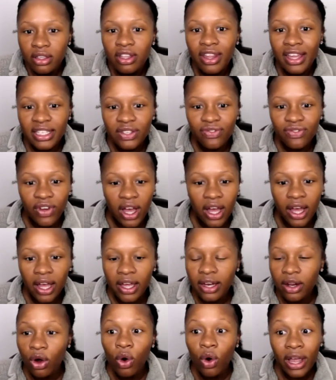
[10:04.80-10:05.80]
That's fine.
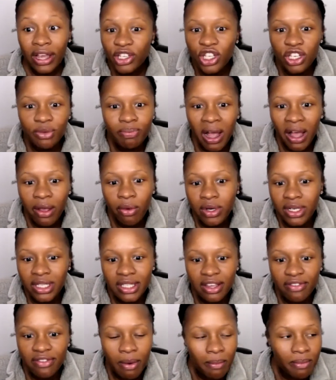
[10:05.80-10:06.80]
Oh, and she probably wants
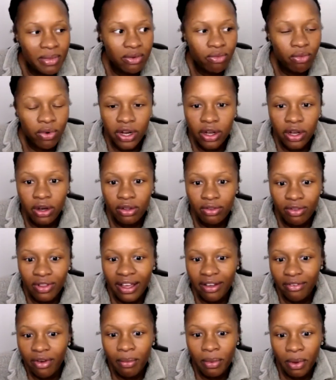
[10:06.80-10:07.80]
to see if I'm going to be real,
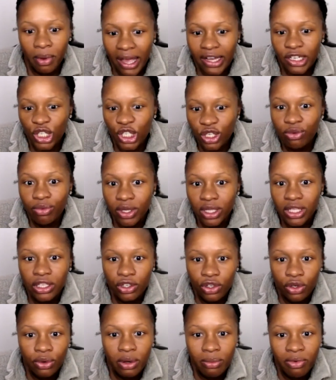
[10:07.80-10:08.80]
like if I'm going to actually really
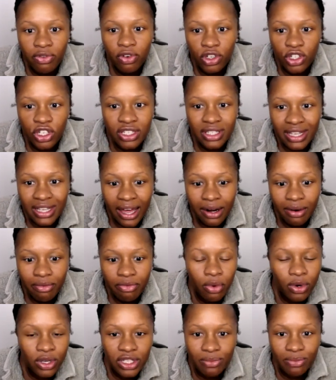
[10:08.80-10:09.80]
do it before she signed up
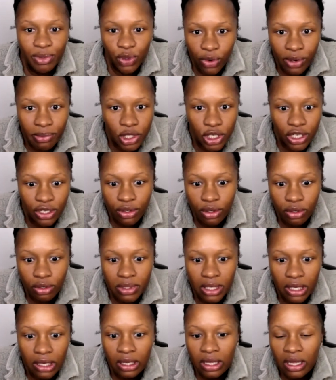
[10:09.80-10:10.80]
for a subscription. You know what
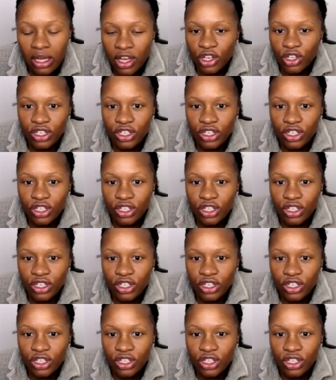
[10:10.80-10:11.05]
I'm saying?